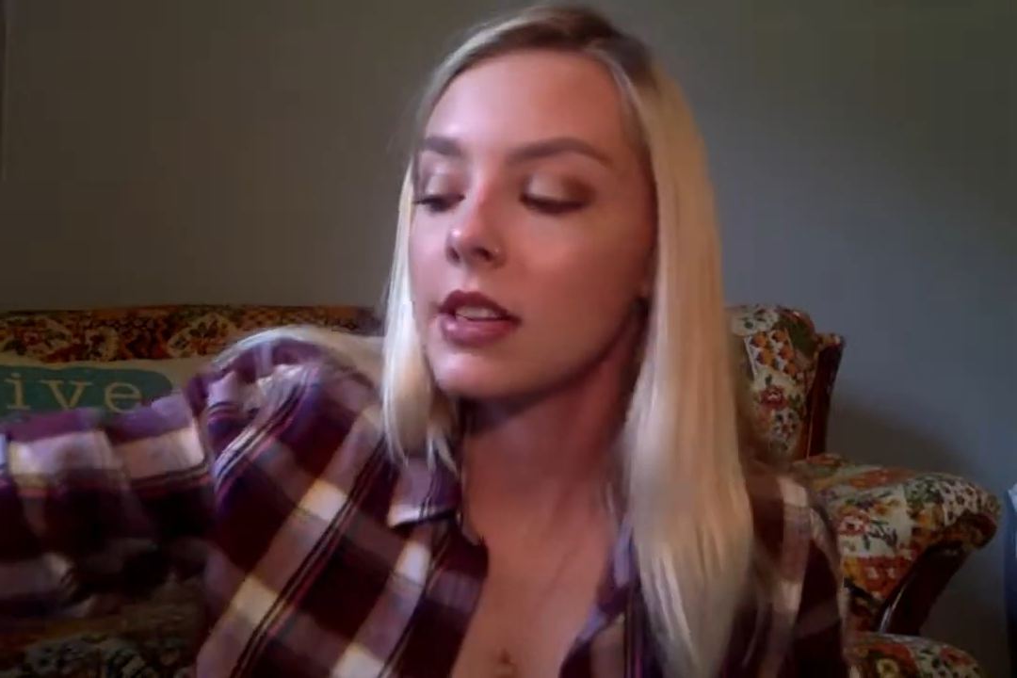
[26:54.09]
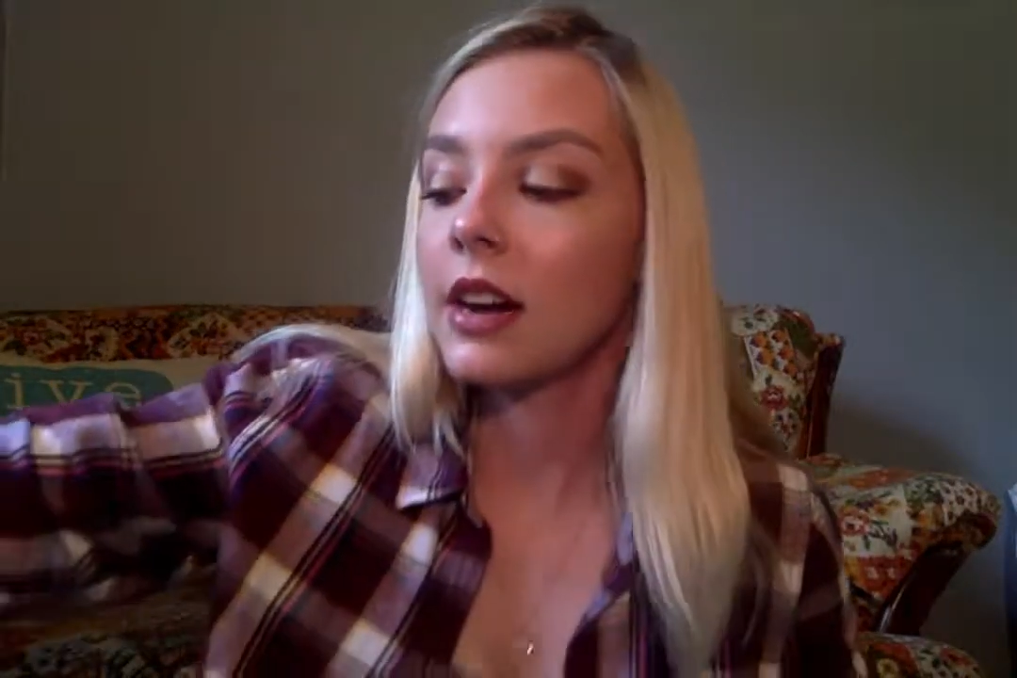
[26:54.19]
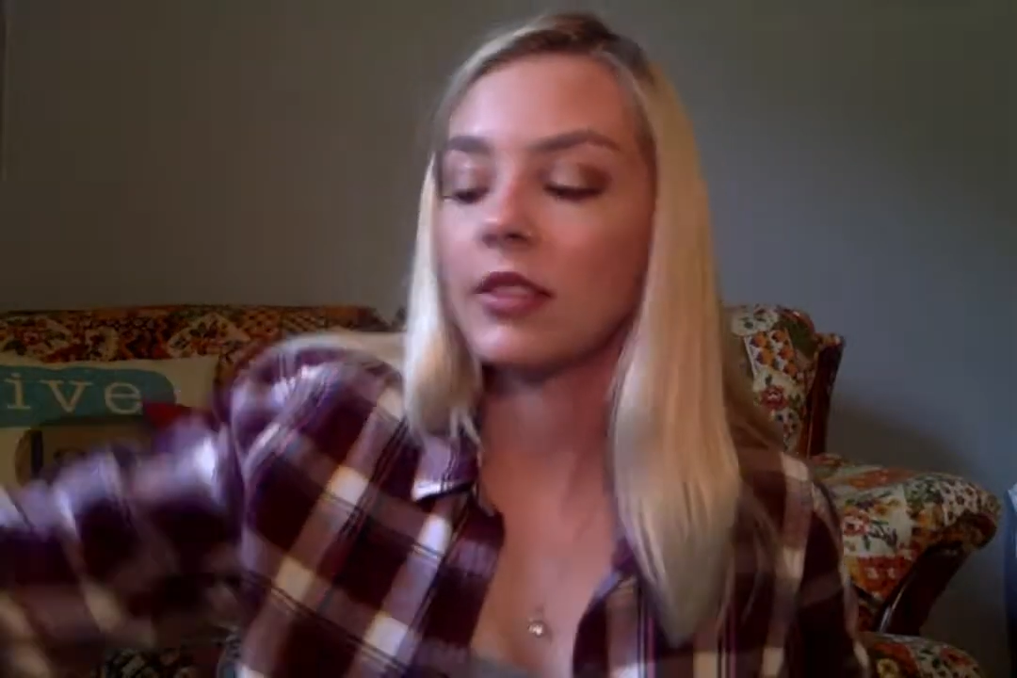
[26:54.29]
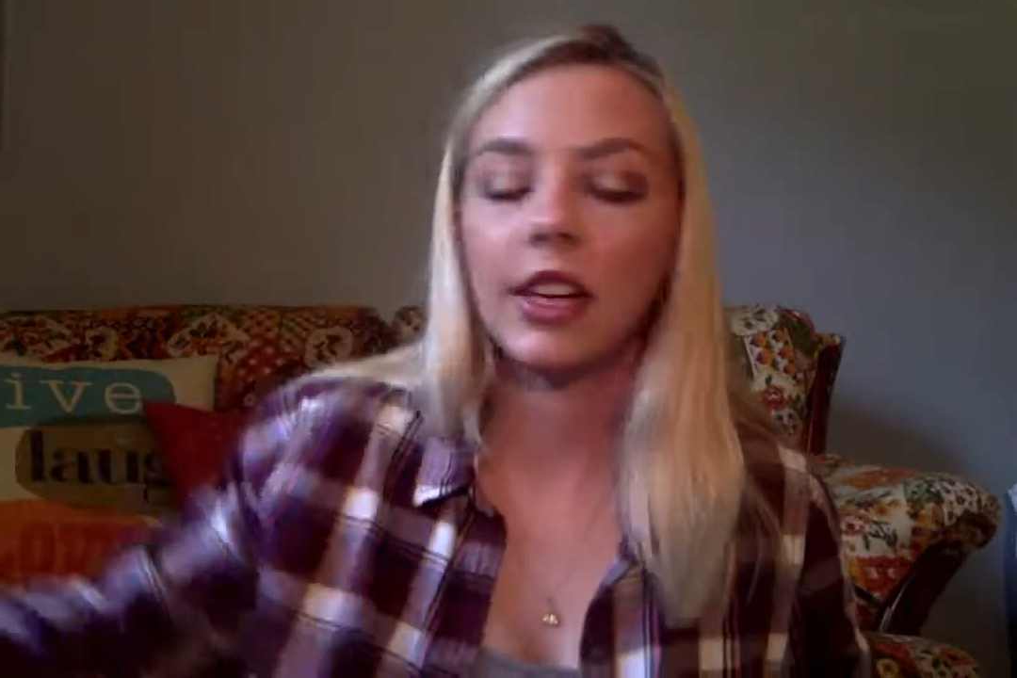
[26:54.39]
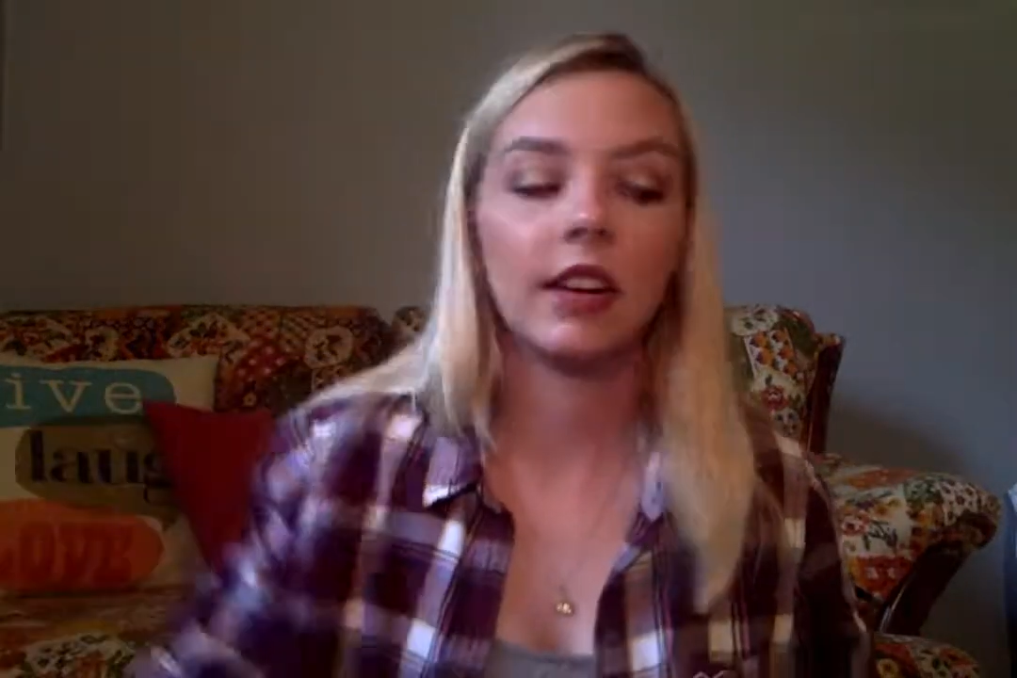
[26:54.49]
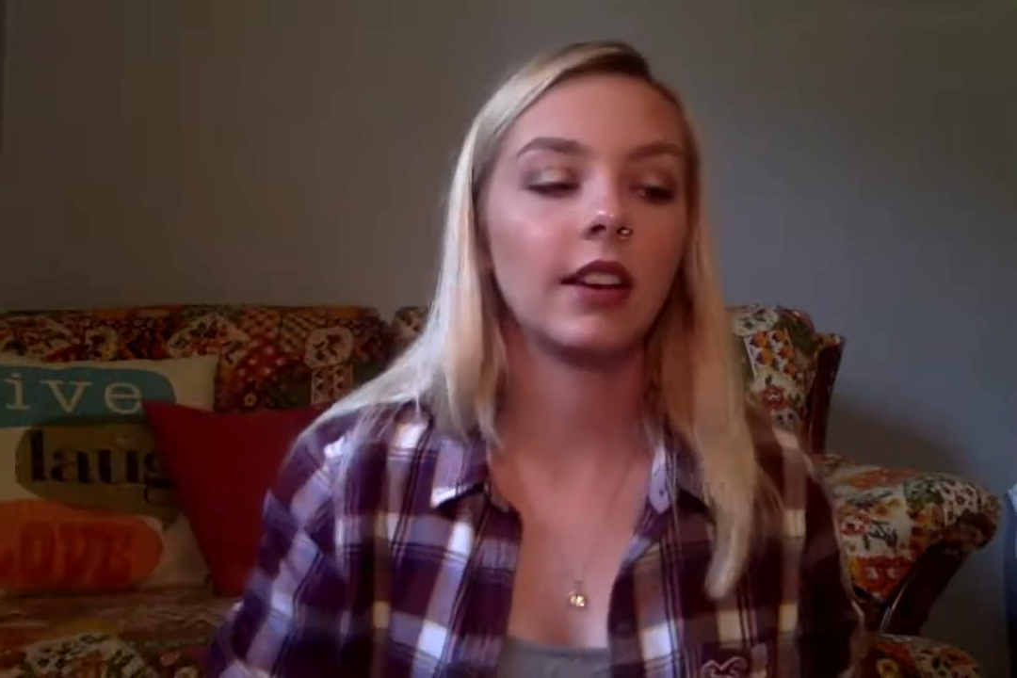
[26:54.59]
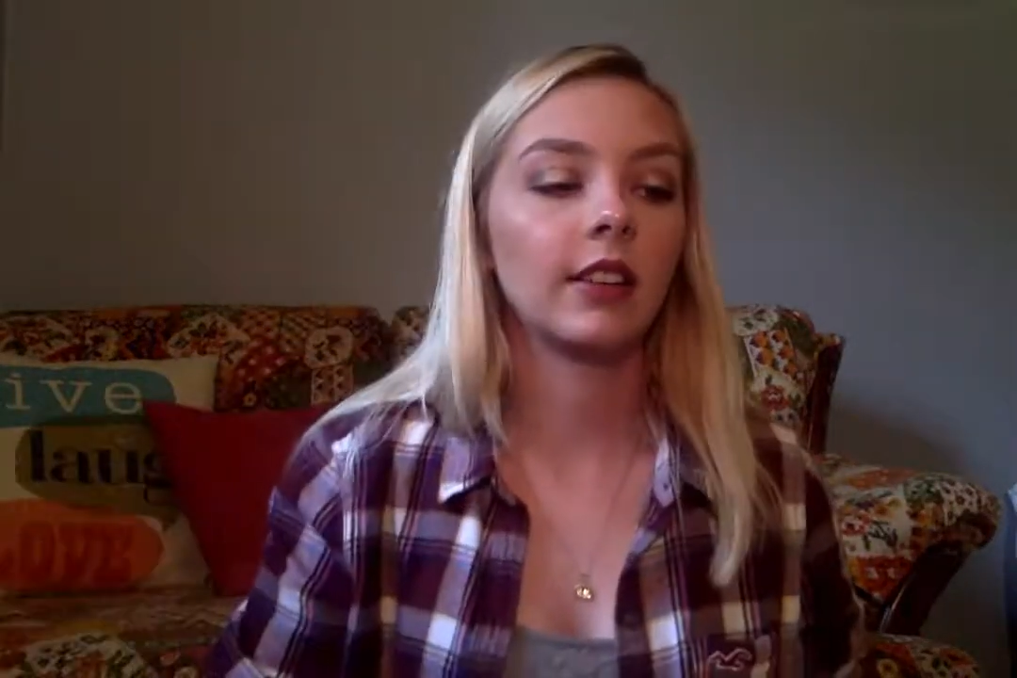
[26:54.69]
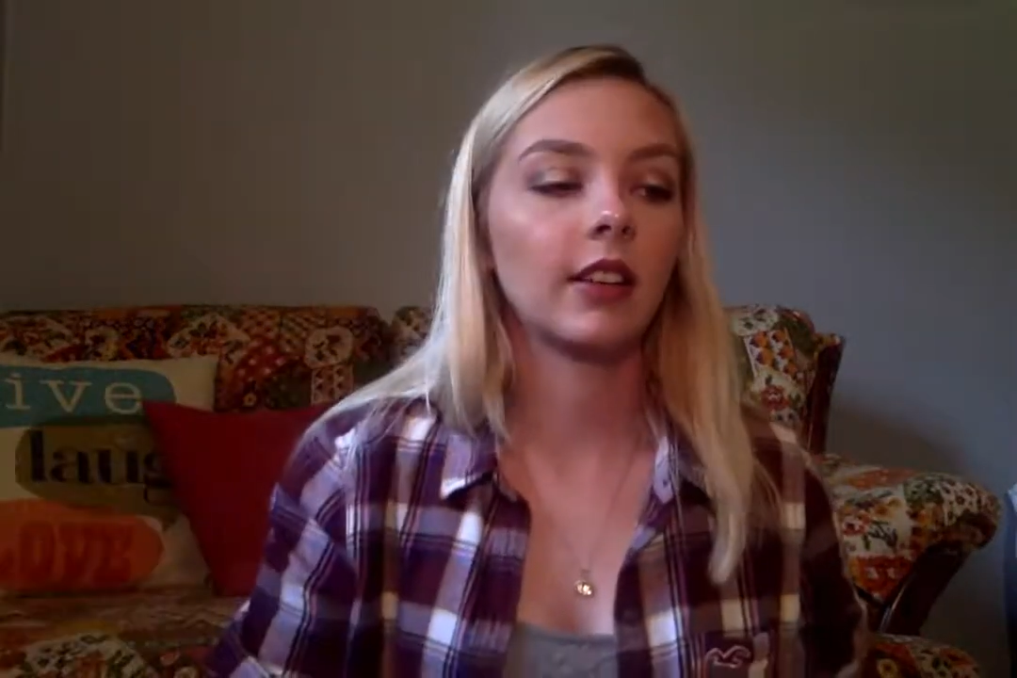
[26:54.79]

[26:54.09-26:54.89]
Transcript: don't need it,